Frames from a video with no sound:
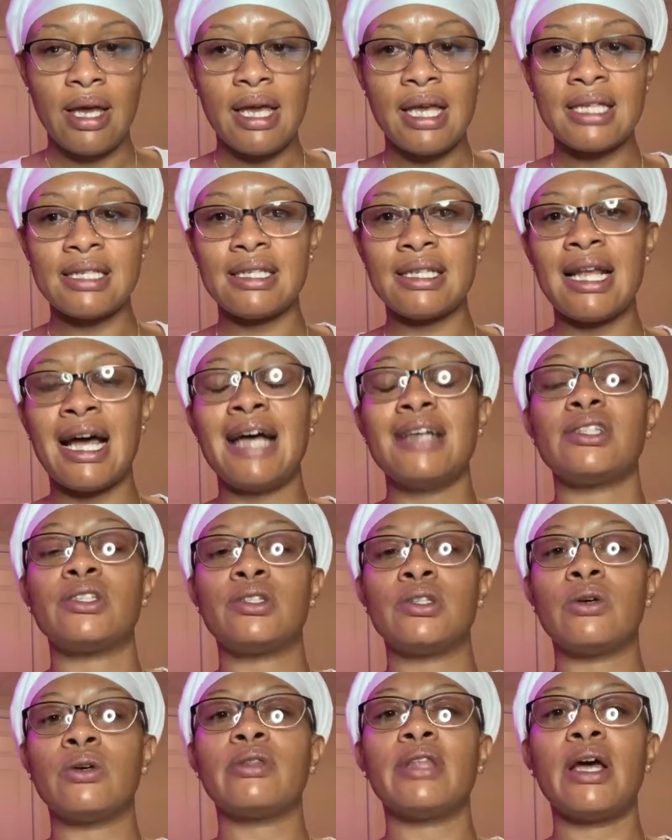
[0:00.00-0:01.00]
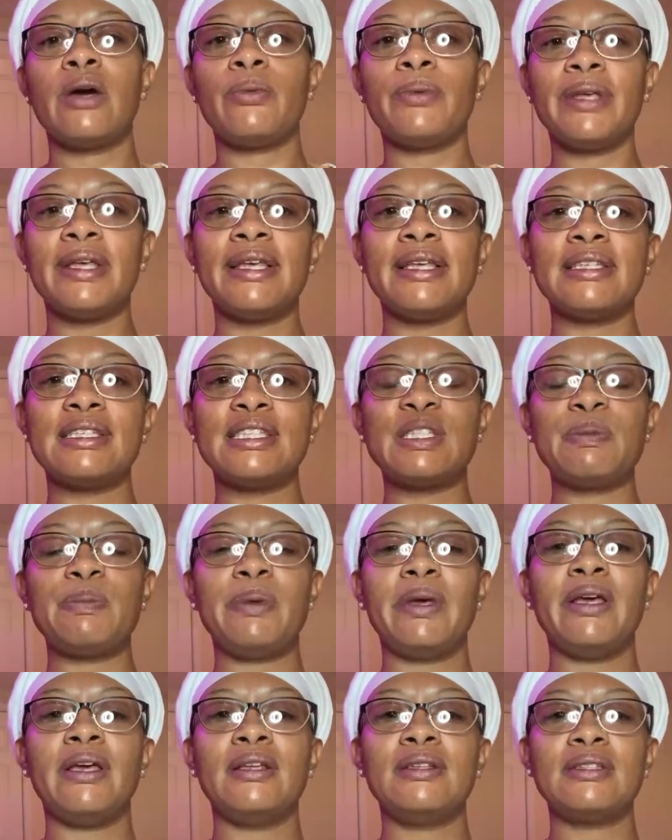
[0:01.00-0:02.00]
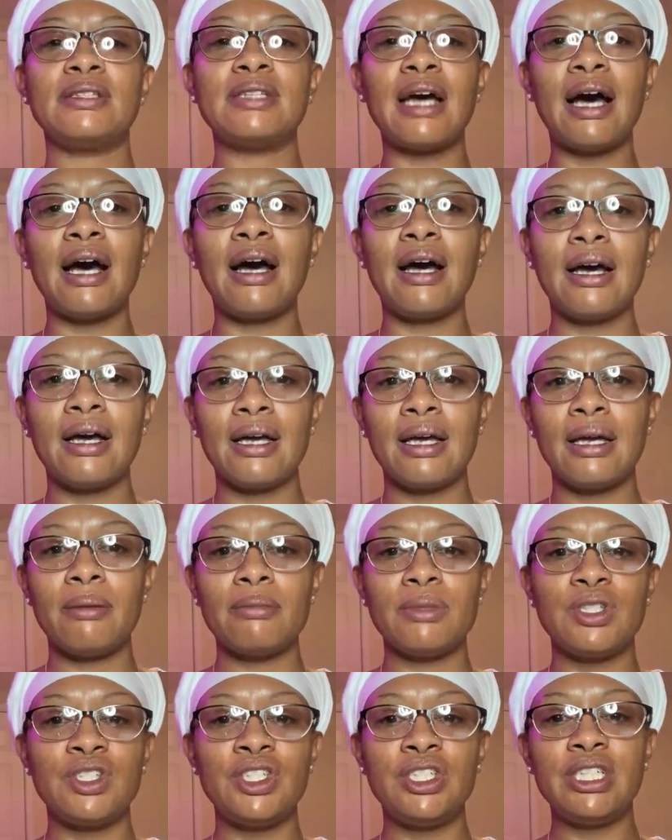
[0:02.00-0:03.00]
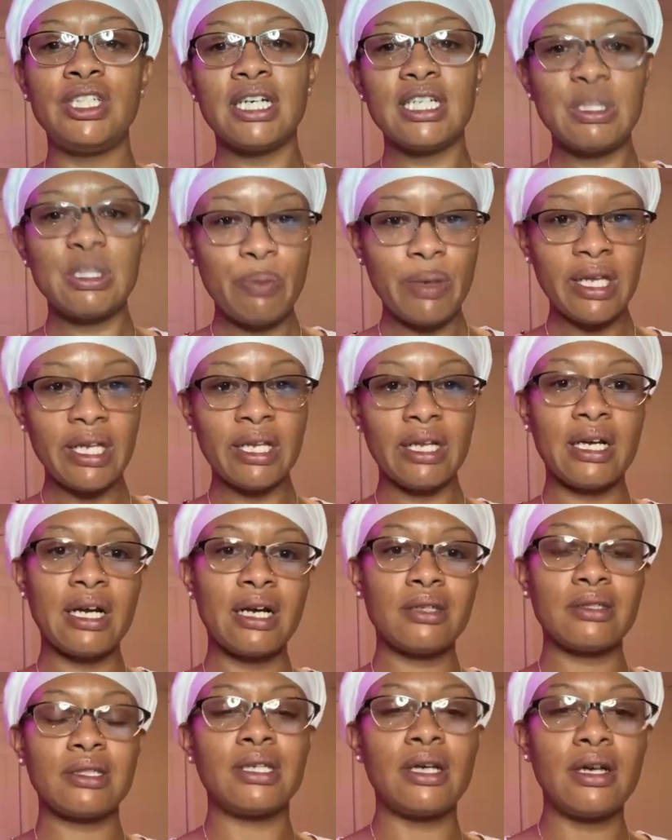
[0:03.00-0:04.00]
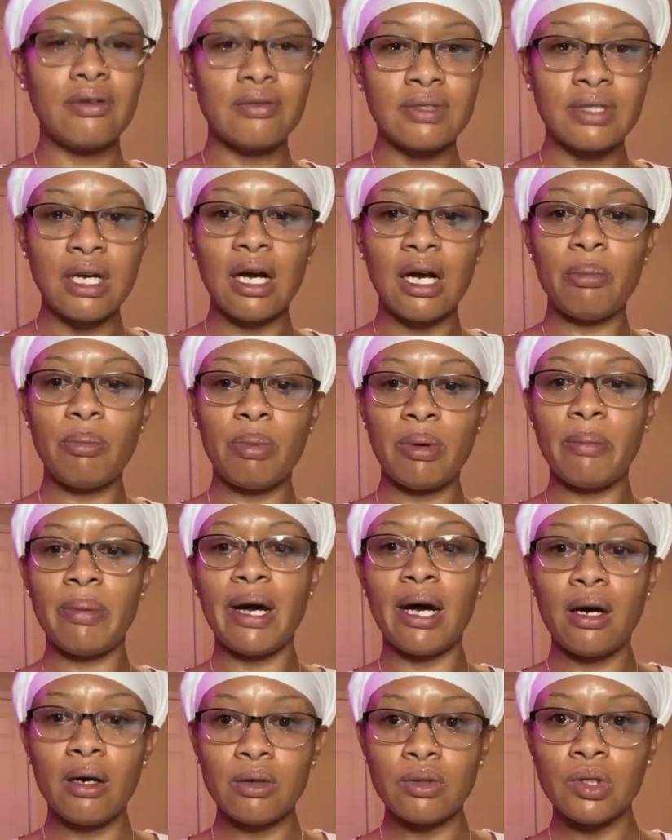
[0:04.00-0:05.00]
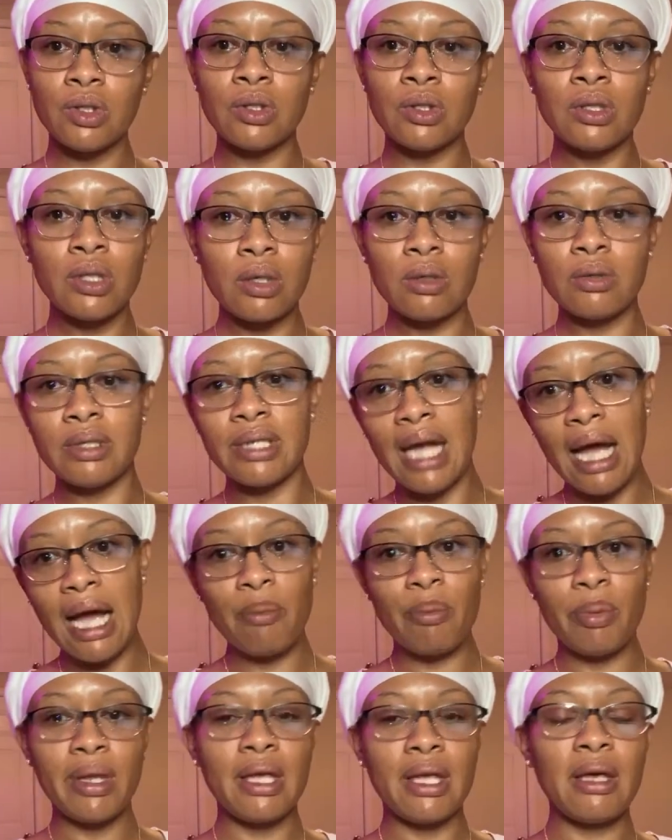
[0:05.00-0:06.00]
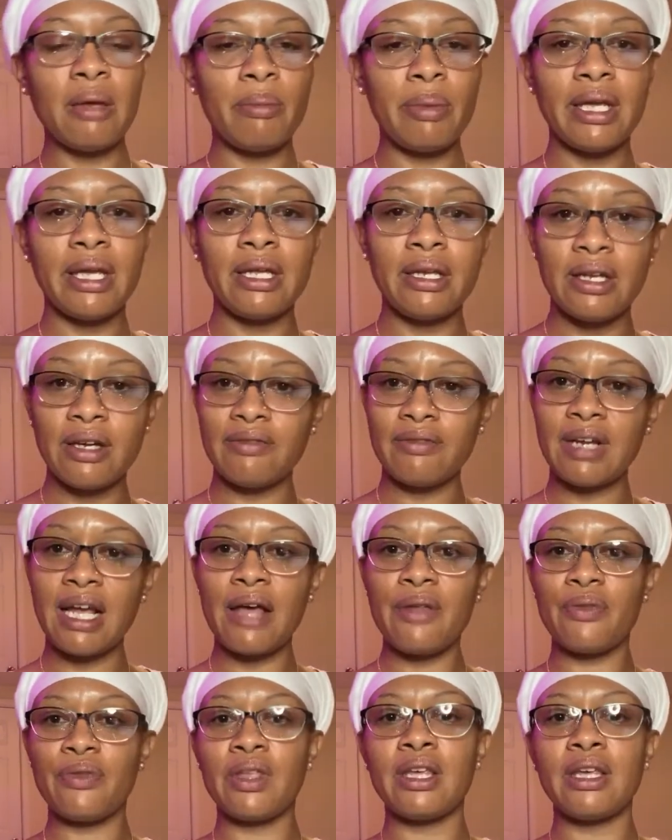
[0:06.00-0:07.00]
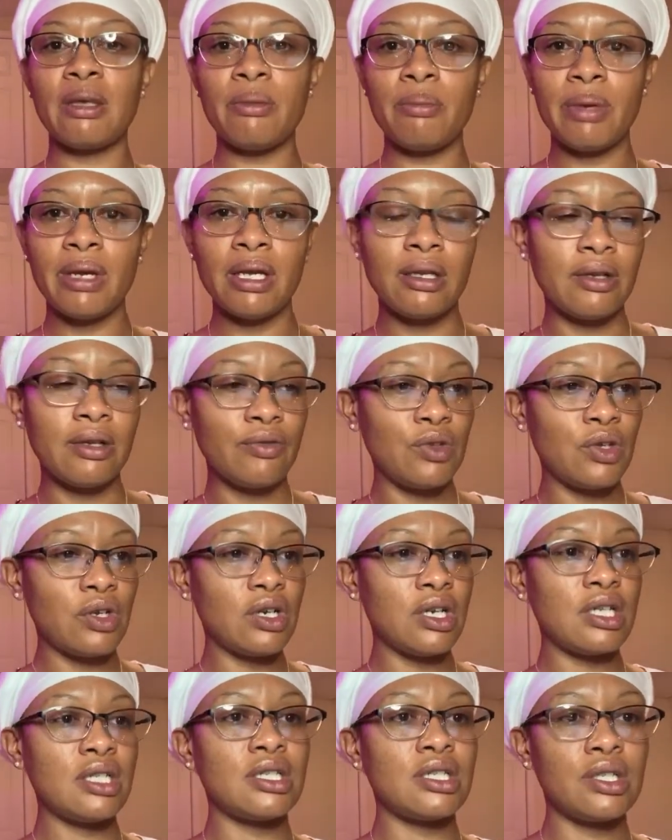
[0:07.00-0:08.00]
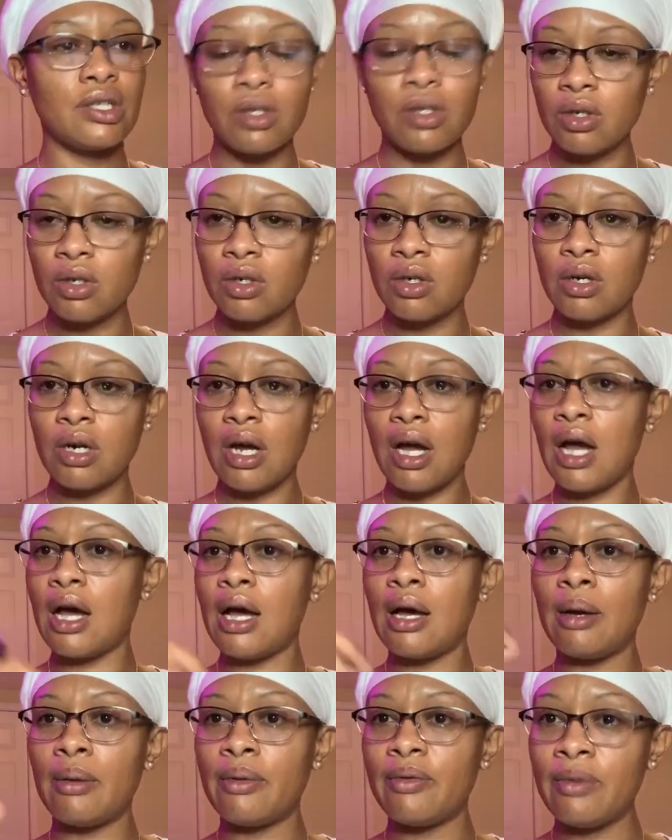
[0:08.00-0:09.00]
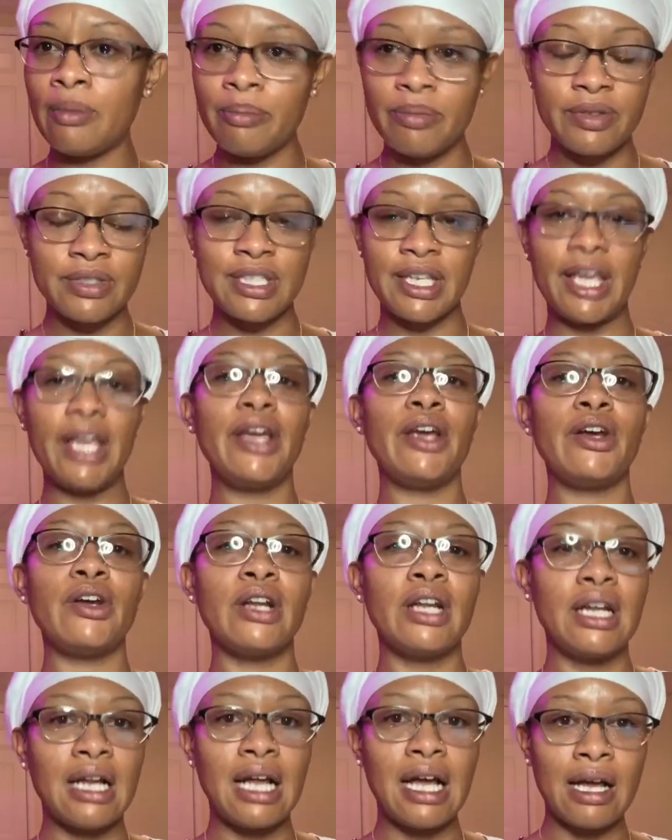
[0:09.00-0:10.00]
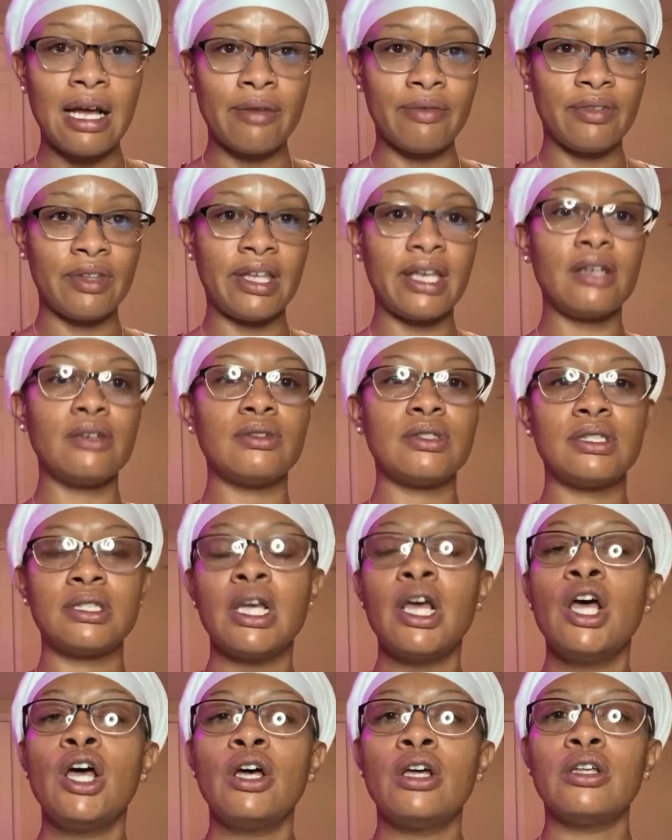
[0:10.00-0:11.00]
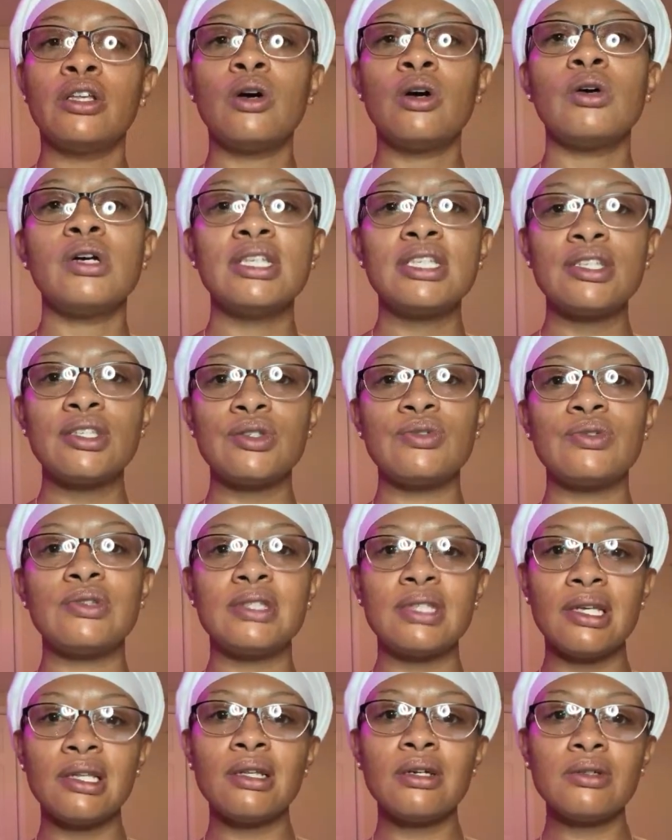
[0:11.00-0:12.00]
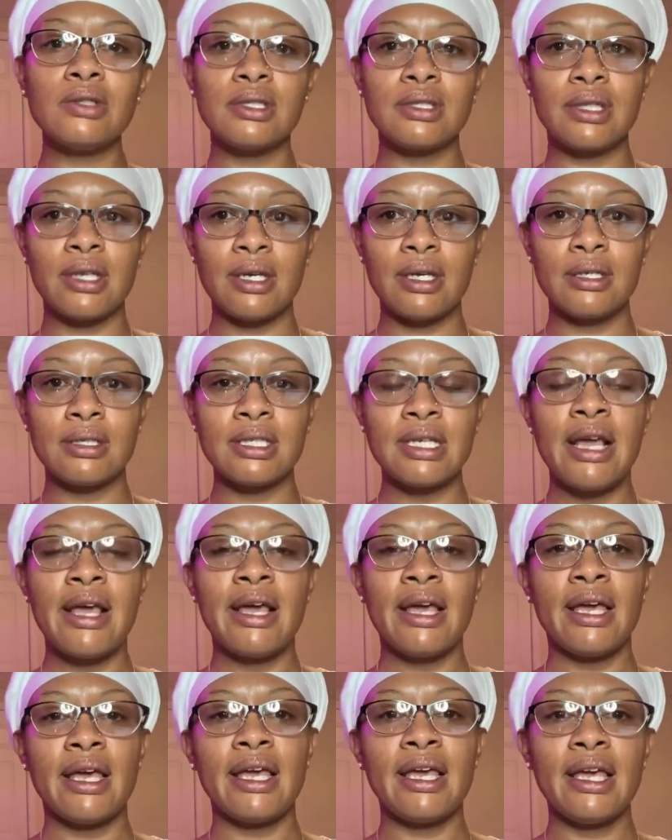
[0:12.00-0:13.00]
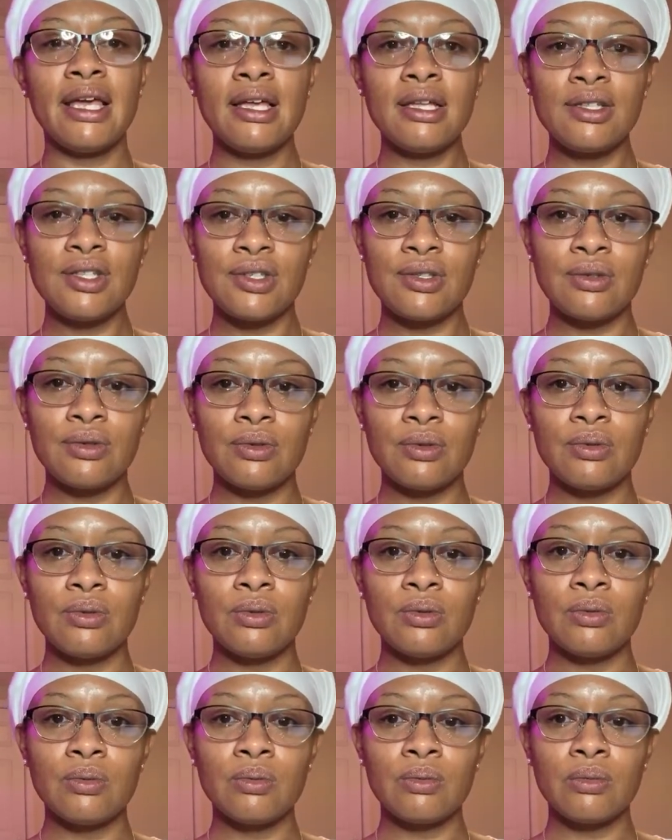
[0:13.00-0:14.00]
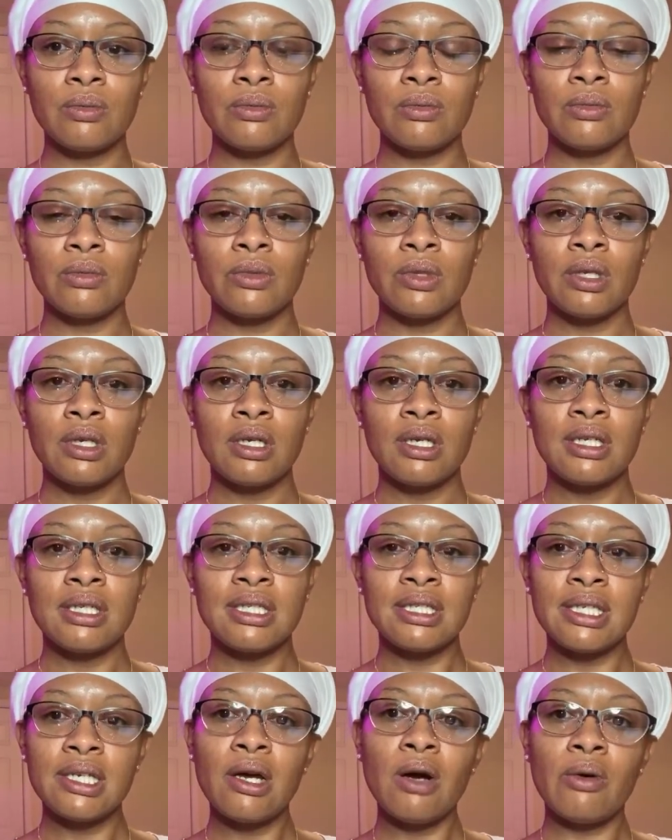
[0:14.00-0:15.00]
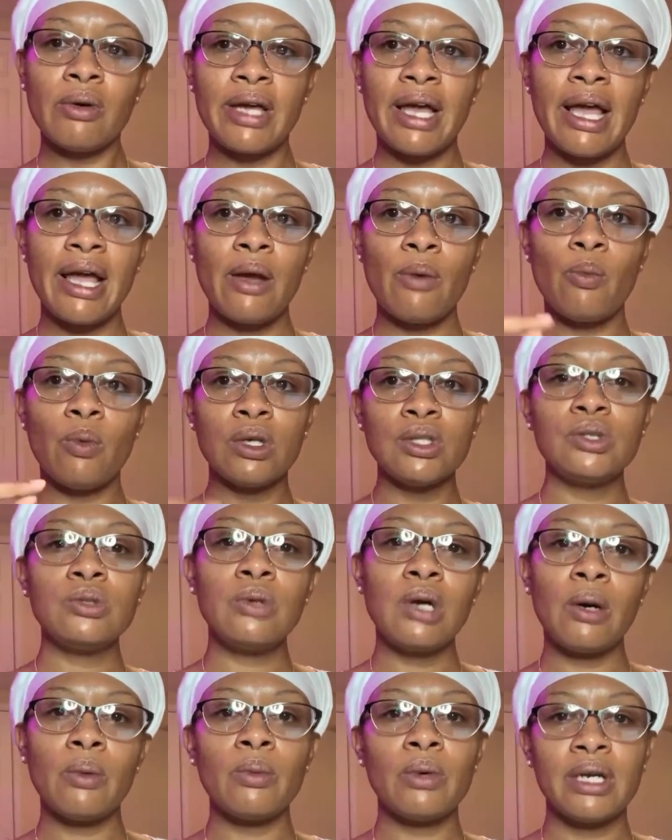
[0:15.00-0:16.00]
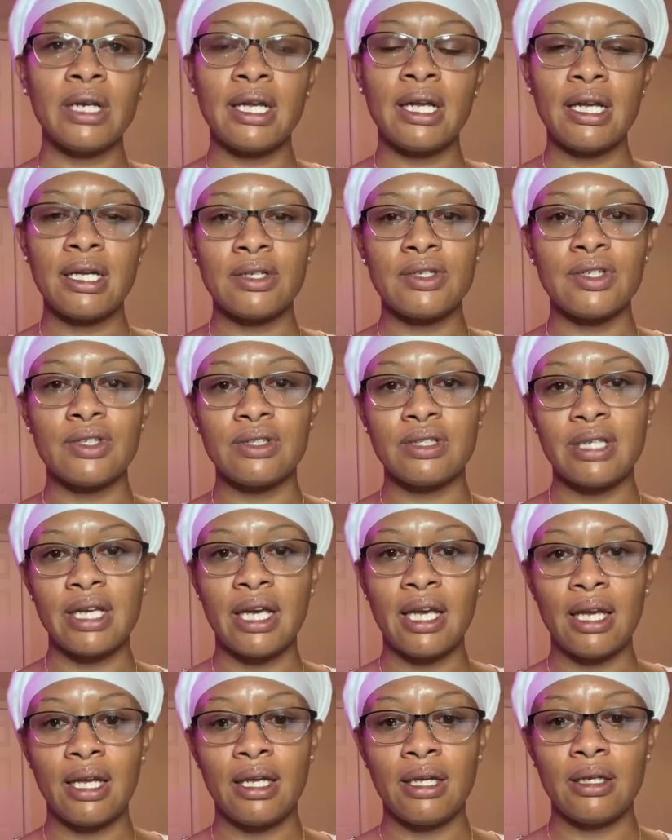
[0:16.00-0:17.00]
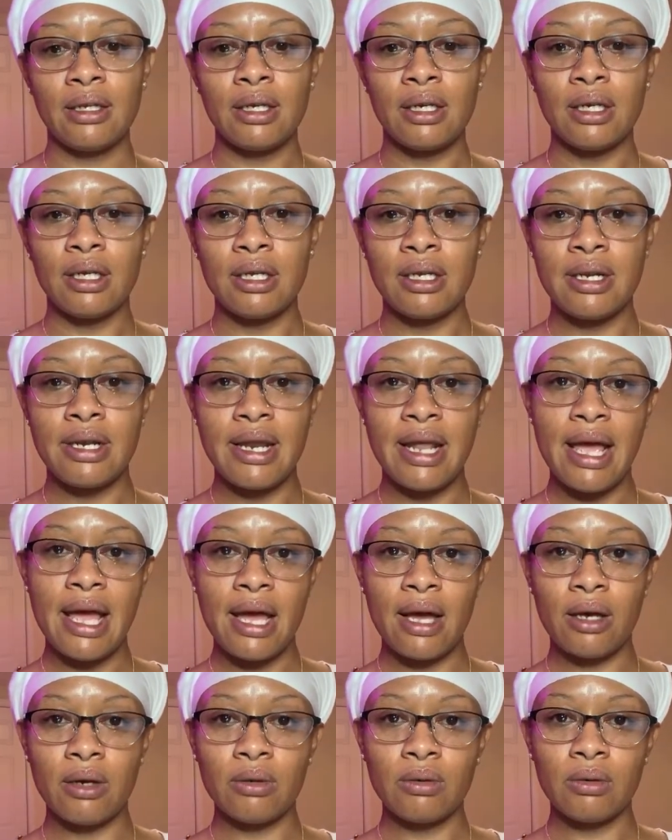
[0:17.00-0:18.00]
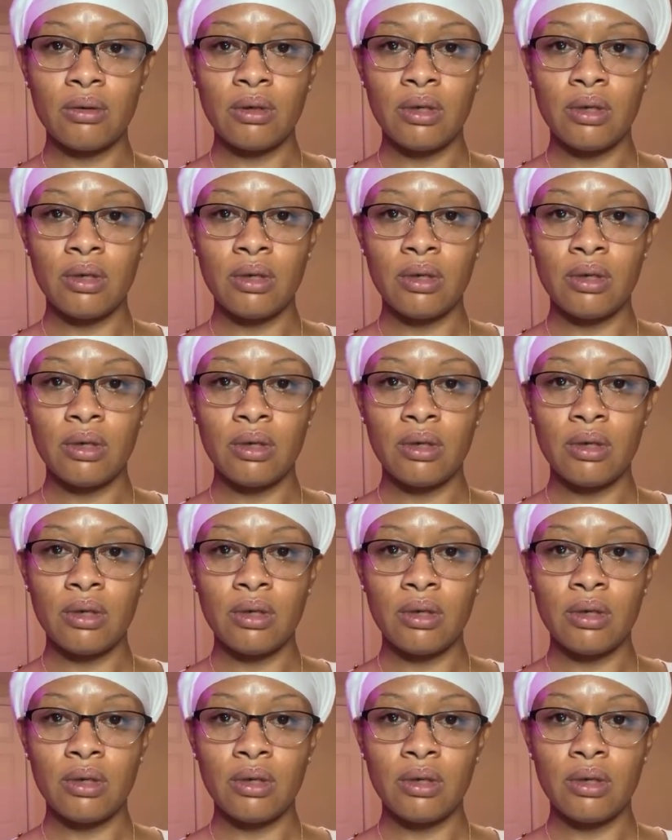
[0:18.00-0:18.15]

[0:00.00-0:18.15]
It's not so that we can spend time just beating ourselves up about, not being big enough, not thinking big enough. You're insecure. I'm scared and guilt. No, it's to see those things and to see, okay, what do I want to entertain now?